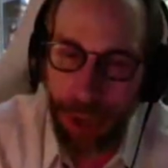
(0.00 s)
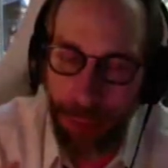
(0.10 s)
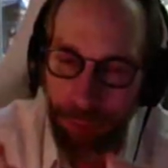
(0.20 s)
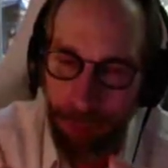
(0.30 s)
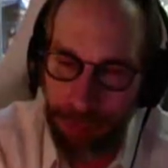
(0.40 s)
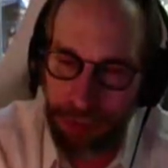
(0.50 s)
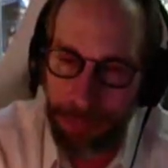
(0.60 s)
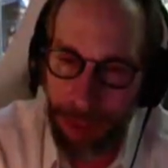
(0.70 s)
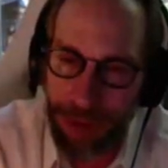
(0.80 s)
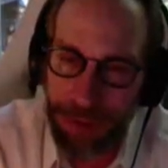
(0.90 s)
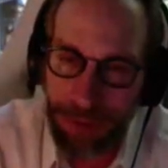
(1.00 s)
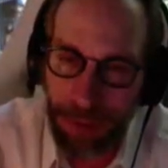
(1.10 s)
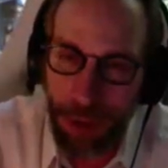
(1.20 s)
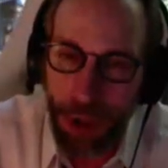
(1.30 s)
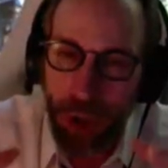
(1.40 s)
come from empty space,
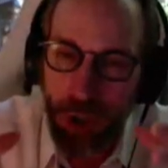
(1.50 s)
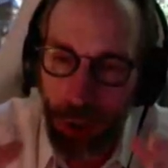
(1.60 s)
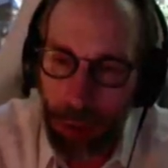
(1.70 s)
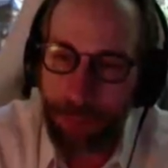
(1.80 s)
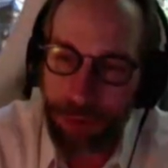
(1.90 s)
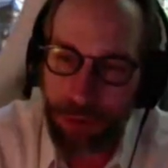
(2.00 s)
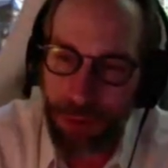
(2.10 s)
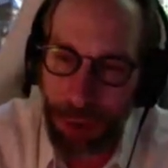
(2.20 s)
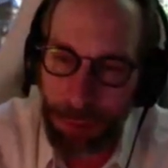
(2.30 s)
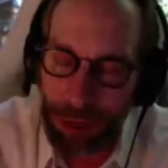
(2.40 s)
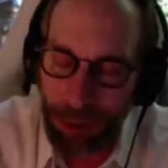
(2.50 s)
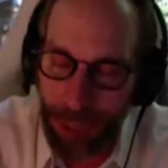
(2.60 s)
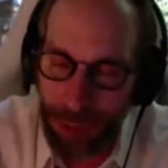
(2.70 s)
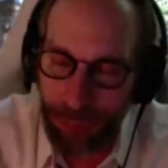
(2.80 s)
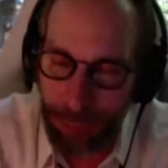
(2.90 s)
universes can be
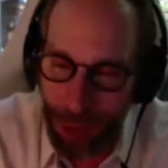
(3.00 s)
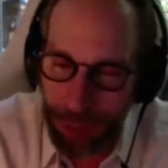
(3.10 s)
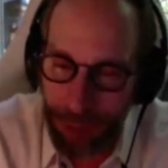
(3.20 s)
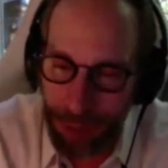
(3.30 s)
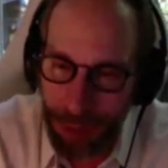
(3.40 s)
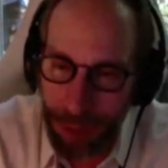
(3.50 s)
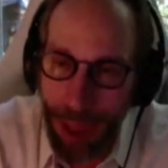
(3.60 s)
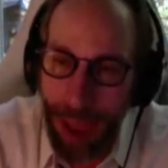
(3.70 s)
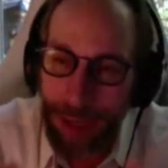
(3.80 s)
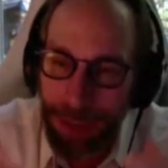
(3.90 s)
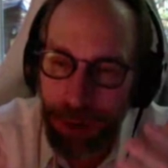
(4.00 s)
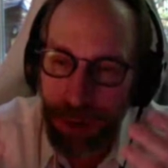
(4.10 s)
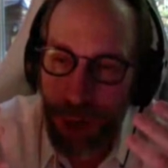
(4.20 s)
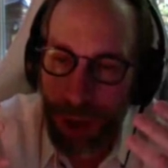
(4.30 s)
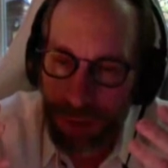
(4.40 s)
created from nothing, and even
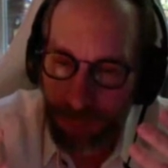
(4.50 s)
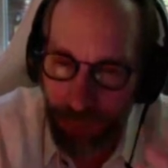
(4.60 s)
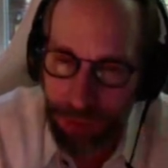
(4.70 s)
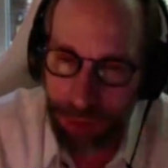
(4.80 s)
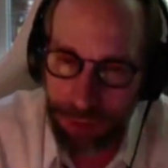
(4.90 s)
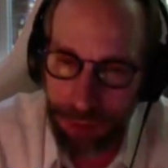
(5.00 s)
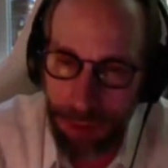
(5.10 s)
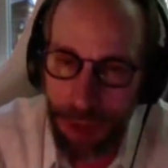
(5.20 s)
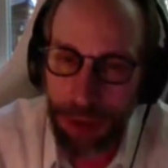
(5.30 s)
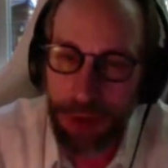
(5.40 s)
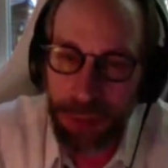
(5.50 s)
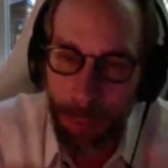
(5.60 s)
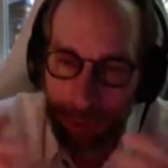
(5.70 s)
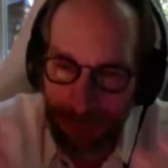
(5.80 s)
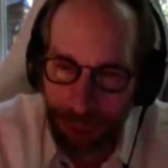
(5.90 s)
the laws of physics can
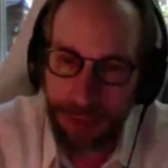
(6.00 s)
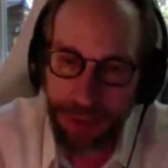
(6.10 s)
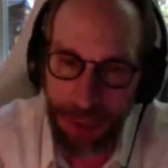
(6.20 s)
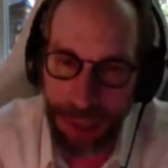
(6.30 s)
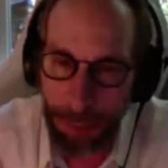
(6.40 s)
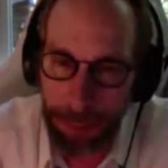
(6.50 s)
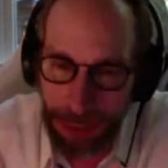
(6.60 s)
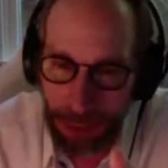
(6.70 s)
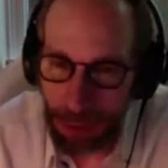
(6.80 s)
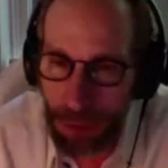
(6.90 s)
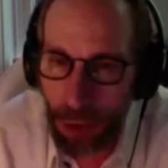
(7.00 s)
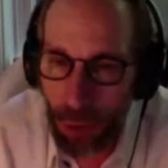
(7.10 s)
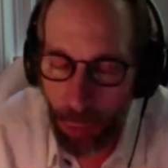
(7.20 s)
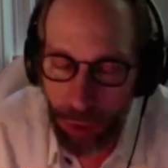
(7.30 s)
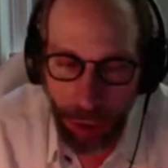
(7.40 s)
spontaneously appear
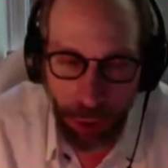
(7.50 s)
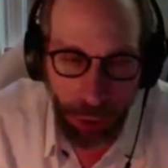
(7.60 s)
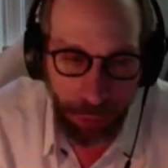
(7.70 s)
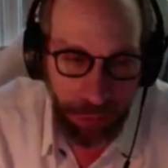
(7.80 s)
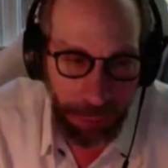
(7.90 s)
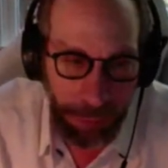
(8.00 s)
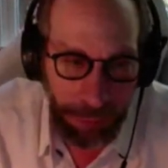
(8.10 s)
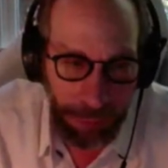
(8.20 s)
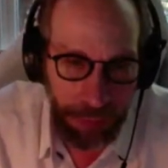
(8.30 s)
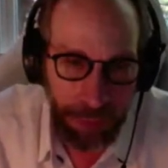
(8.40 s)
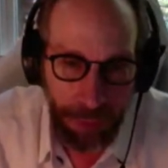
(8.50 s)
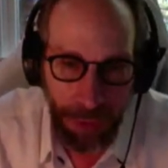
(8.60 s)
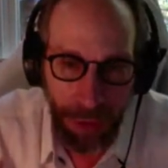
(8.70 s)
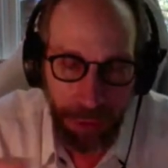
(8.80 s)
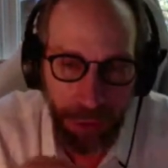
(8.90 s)
when our universe appears.
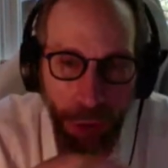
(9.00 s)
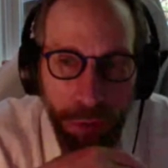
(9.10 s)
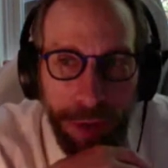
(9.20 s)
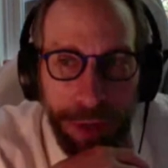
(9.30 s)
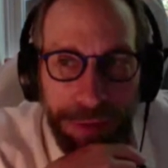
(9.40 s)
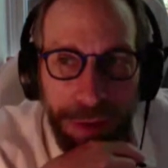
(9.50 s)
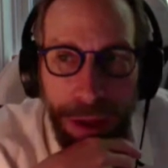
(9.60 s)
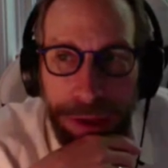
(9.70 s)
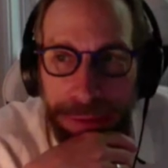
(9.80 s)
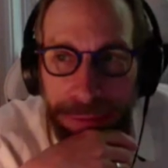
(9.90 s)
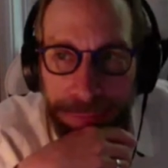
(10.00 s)
So go to the next slide.